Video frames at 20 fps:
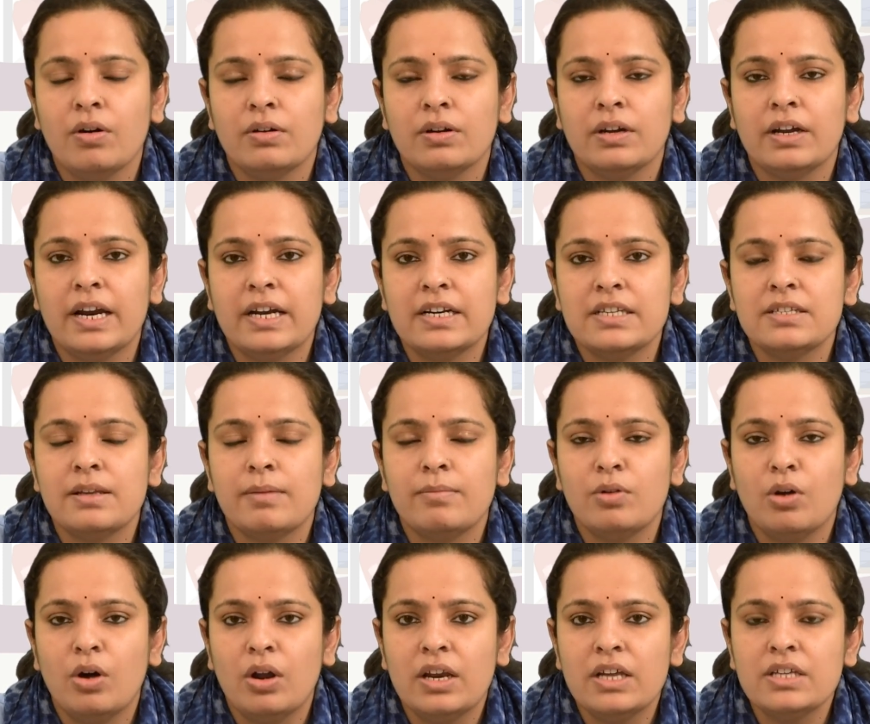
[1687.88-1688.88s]
get some
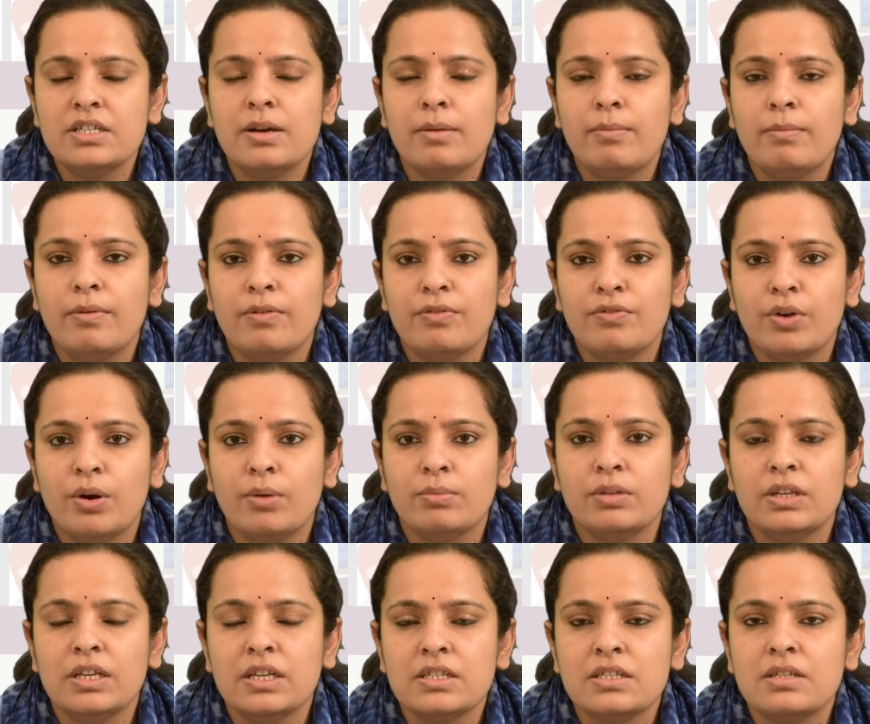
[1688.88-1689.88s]
knowledge
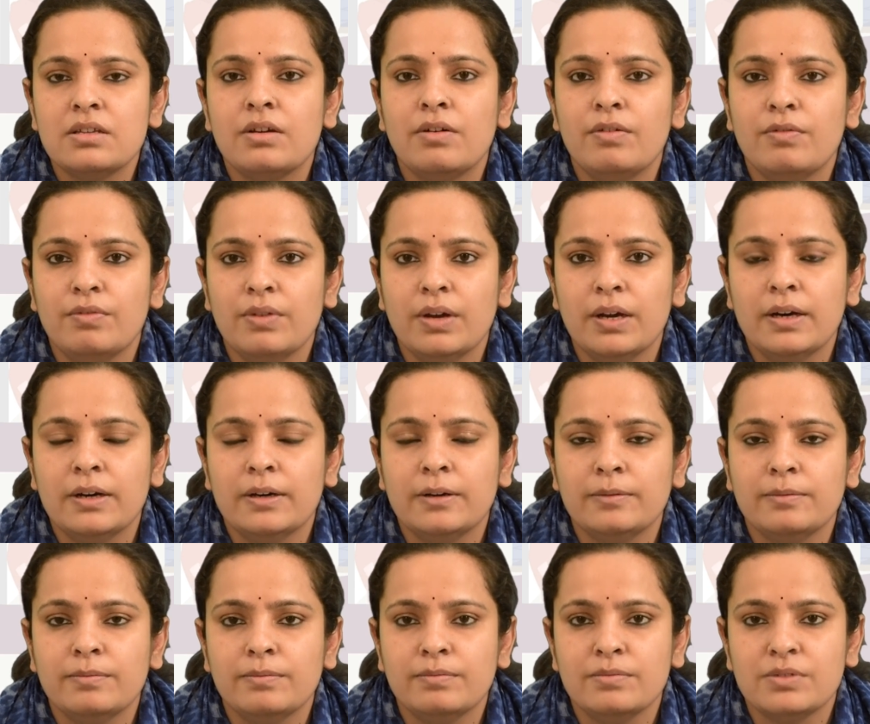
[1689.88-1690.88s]
from this
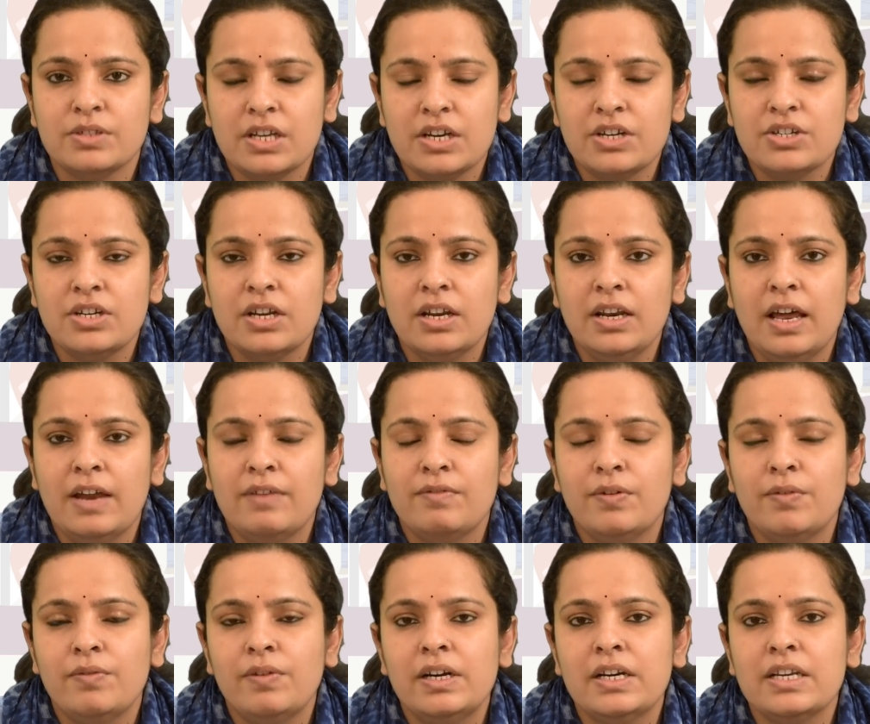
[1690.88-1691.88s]
session, and
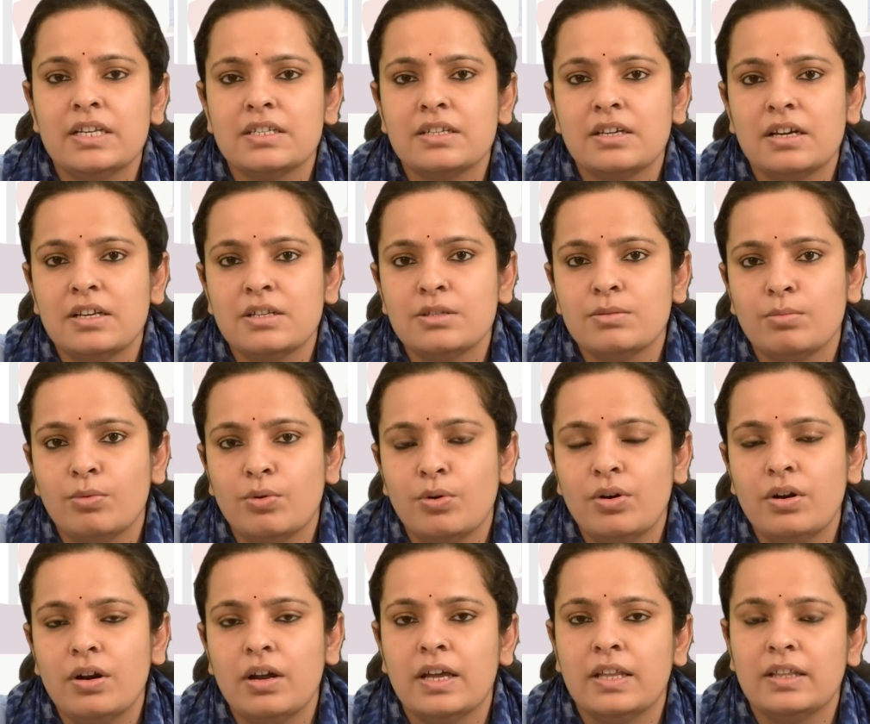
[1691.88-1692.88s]
we will discuss
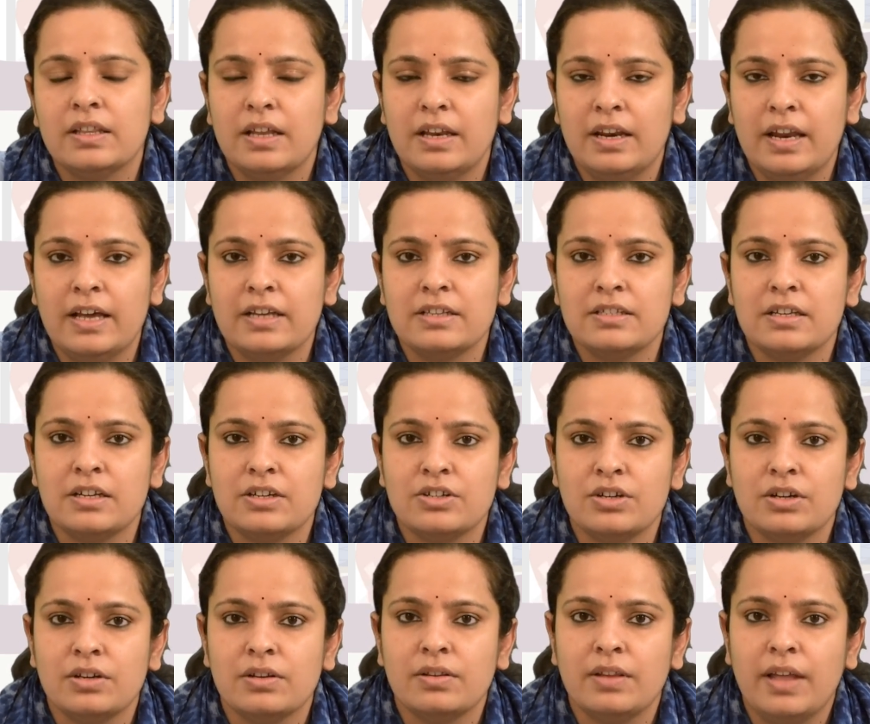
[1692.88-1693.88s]
more in the next
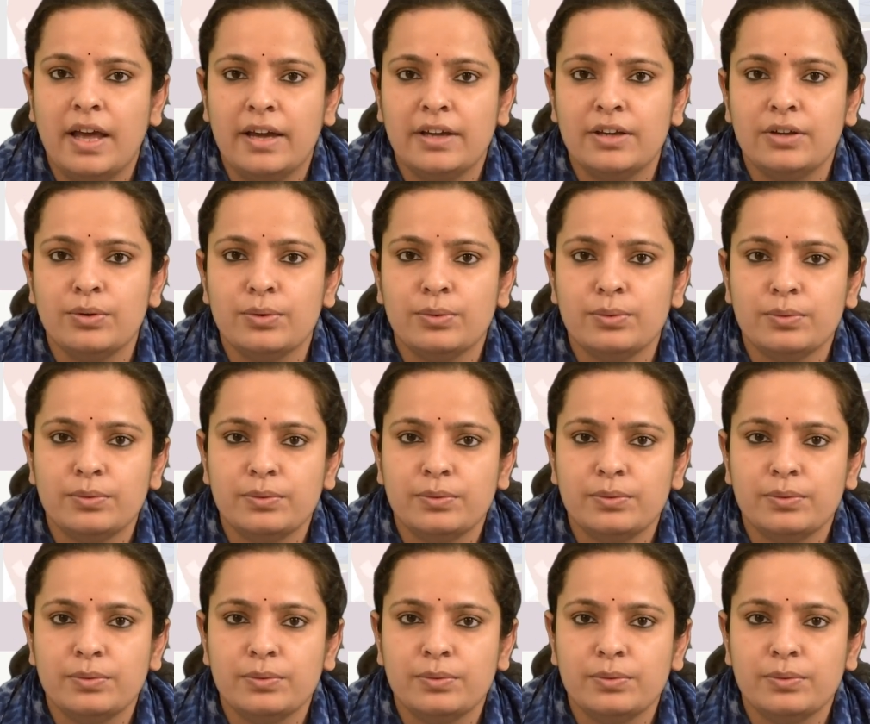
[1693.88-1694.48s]
session. Thank you.